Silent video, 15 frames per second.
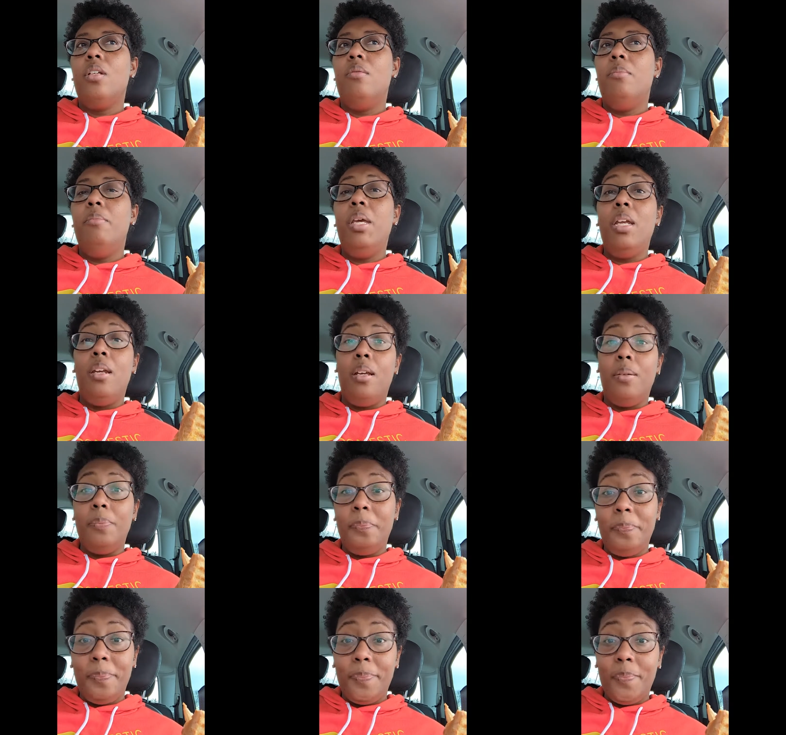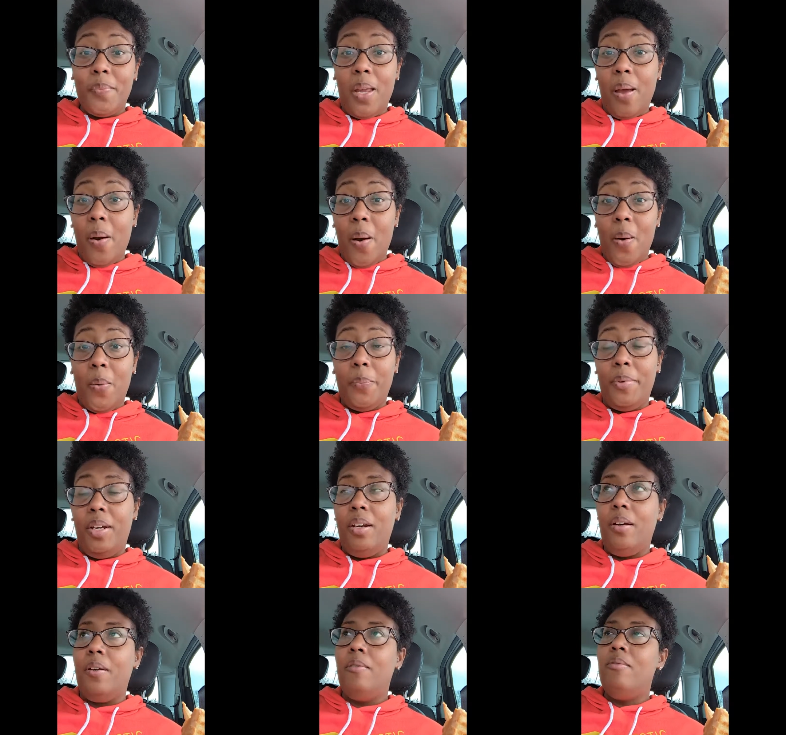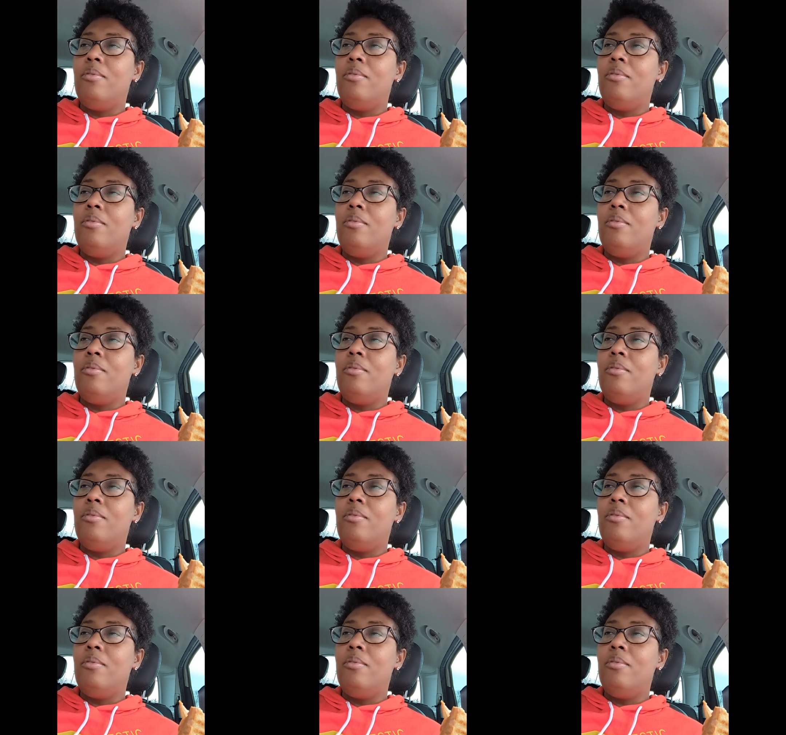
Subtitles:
many, not all, many.